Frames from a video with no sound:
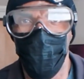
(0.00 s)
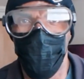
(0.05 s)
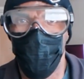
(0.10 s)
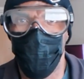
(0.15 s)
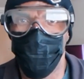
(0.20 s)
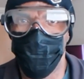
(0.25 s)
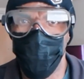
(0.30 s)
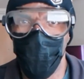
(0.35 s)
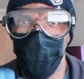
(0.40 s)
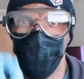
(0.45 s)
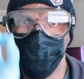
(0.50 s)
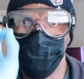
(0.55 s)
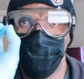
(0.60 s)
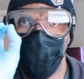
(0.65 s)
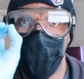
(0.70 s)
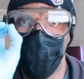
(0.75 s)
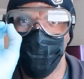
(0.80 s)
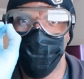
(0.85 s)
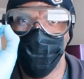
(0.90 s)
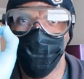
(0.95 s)
And that's
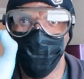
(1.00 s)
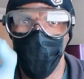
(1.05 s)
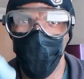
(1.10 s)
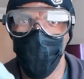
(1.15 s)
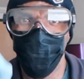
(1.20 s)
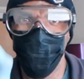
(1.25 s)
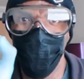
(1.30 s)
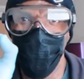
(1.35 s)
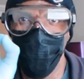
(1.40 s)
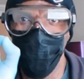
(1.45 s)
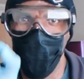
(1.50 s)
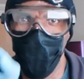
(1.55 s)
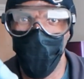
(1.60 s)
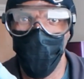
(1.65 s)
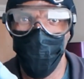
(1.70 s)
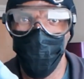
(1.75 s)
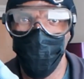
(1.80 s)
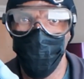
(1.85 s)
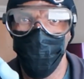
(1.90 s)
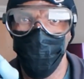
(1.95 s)
by staying
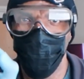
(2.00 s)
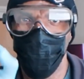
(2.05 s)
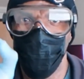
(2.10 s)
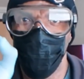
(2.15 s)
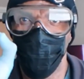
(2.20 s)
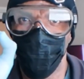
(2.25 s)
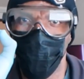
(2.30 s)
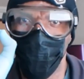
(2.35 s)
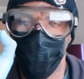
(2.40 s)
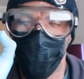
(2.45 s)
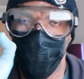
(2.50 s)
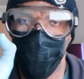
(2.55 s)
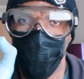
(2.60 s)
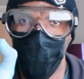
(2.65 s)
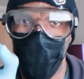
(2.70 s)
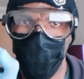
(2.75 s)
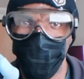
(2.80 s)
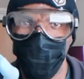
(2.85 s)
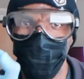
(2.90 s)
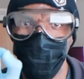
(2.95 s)
away from
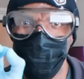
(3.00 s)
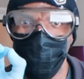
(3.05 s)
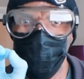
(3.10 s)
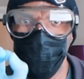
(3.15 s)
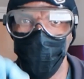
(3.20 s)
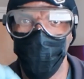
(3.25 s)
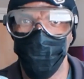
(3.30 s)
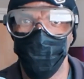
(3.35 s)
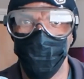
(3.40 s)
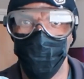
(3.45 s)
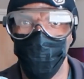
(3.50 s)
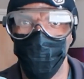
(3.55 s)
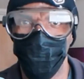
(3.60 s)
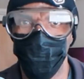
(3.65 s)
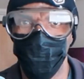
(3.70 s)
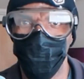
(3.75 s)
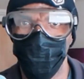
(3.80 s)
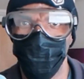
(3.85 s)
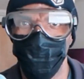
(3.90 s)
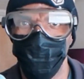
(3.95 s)
crowded
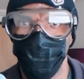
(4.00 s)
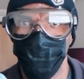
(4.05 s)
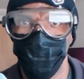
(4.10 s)
places.